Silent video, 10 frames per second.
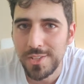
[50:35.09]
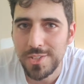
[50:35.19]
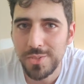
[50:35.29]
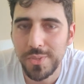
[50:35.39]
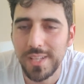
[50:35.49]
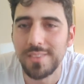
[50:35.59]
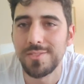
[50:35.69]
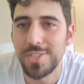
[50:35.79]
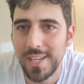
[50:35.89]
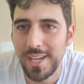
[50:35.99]
so we can
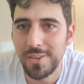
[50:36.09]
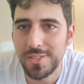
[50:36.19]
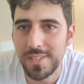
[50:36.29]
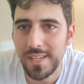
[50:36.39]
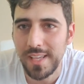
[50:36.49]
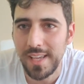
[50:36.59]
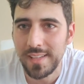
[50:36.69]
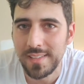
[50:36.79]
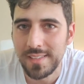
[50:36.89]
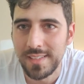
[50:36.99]
check out
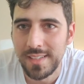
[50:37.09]
again